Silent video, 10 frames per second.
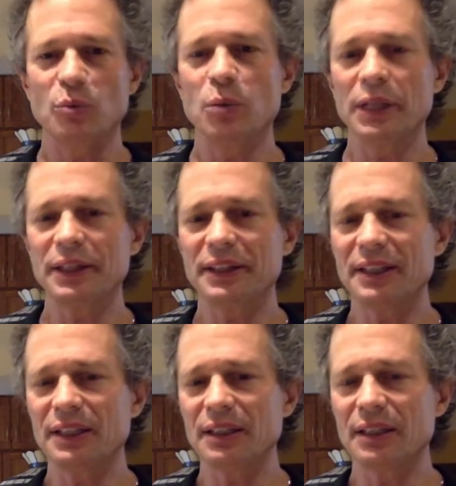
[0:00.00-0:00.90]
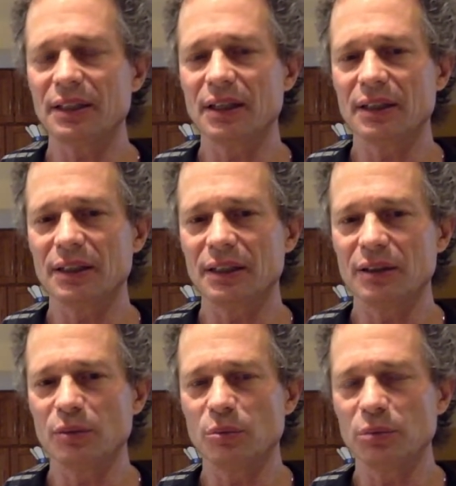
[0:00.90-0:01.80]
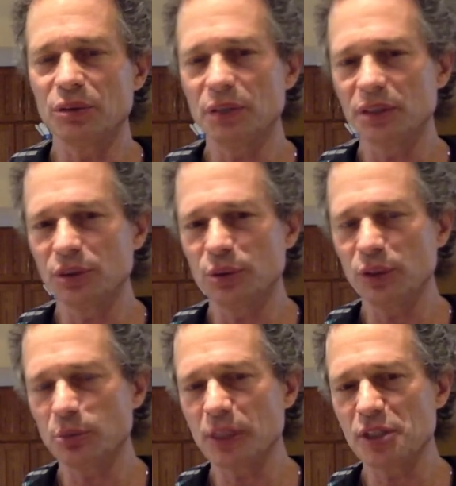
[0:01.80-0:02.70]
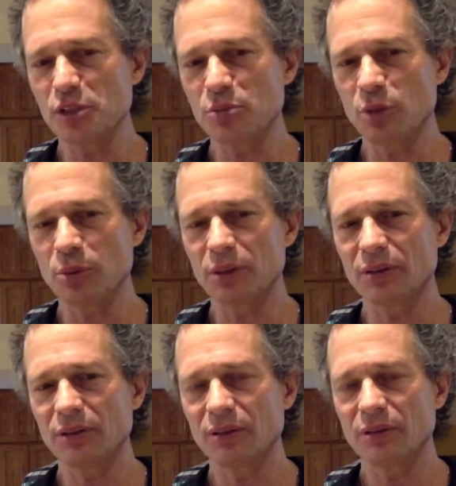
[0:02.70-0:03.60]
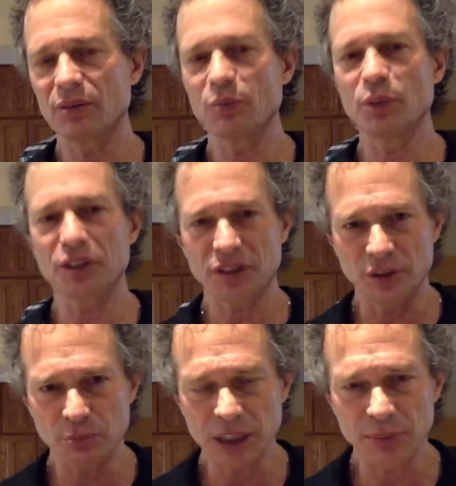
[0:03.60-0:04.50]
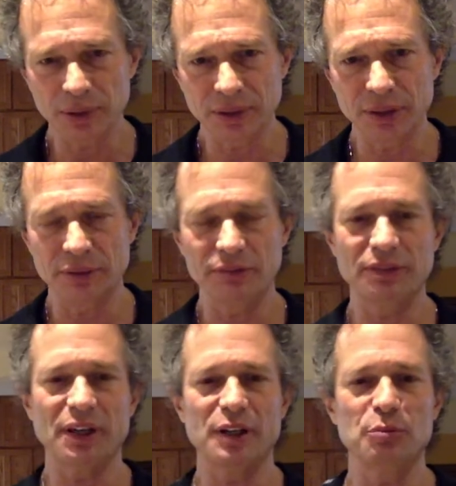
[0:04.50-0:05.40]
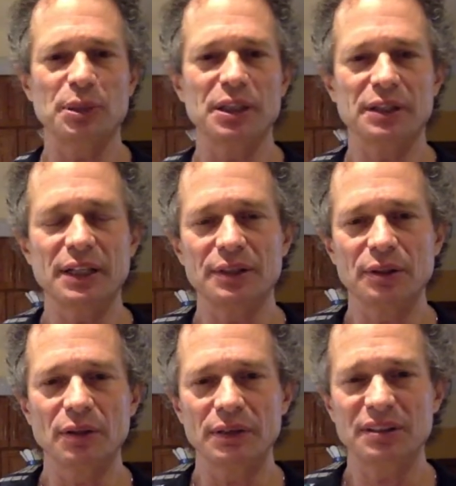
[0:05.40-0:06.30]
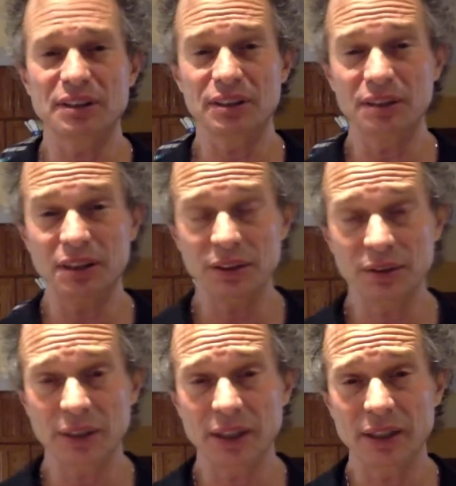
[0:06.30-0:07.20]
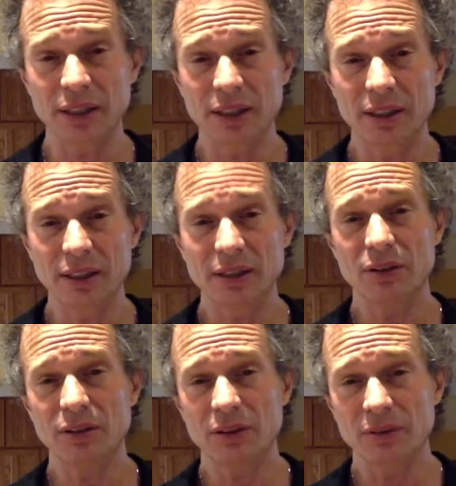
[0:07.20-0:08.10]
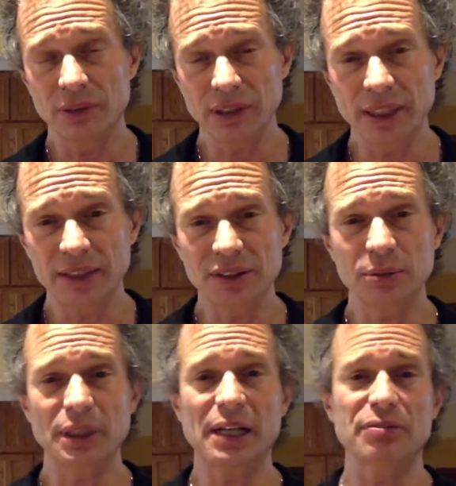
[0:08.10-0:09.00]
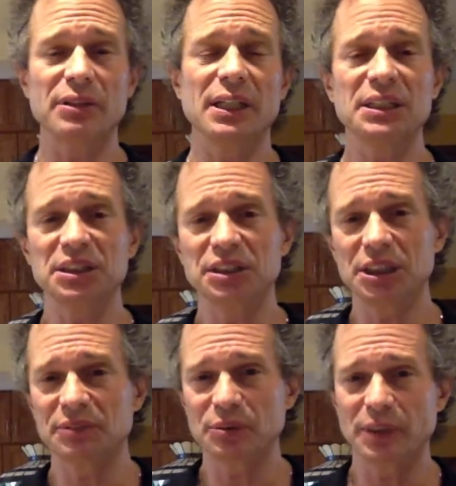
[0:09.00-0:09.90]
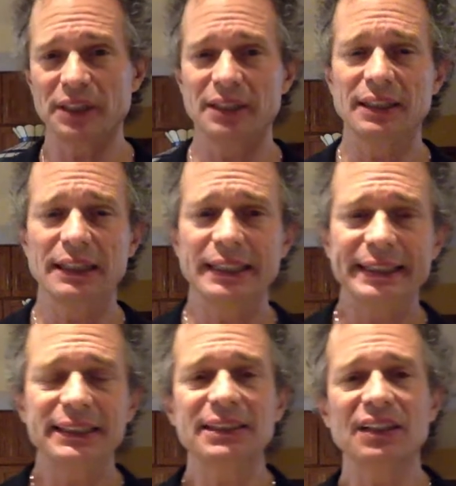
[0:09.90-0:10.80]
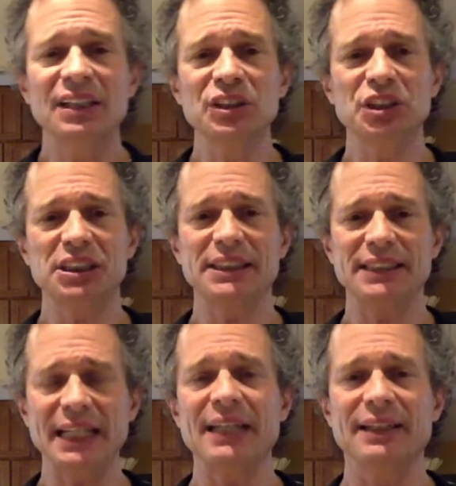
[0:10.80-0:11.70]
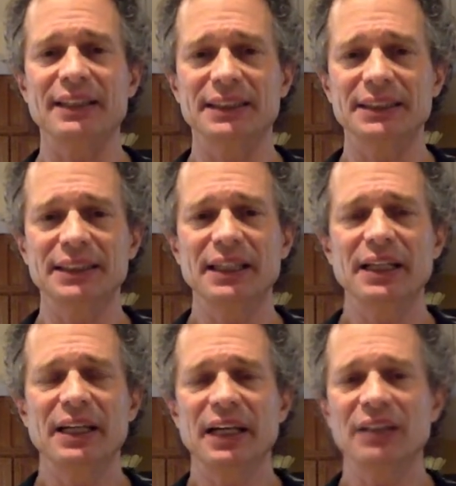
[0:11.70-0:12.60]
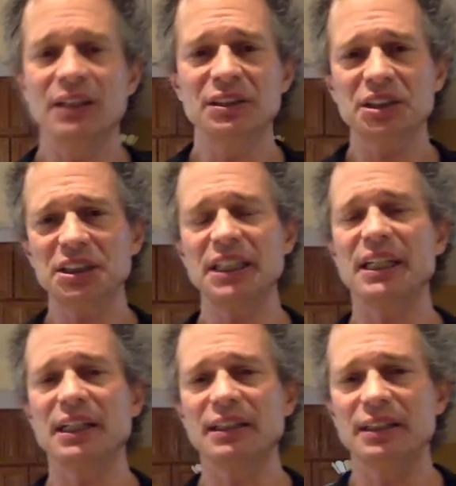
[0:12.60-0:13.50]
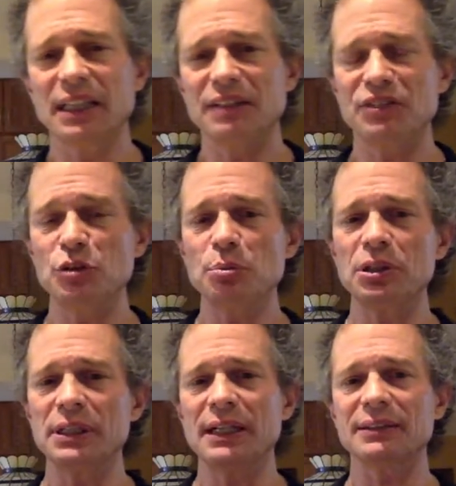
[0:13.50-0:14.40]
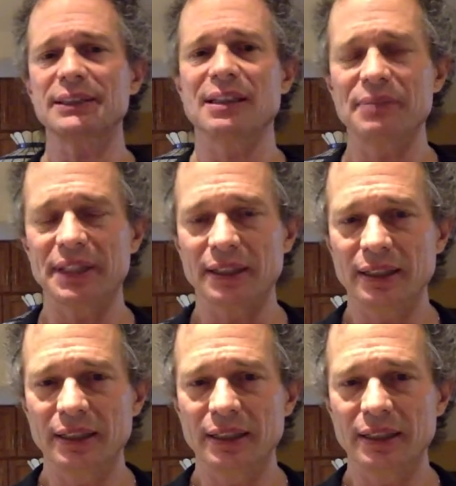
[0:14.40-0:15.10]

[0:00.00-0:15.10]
One thing you can do in the present moment with the people in your environment that you're going to continue to relate to and have relationships with is to understand this, and understand that if you put out something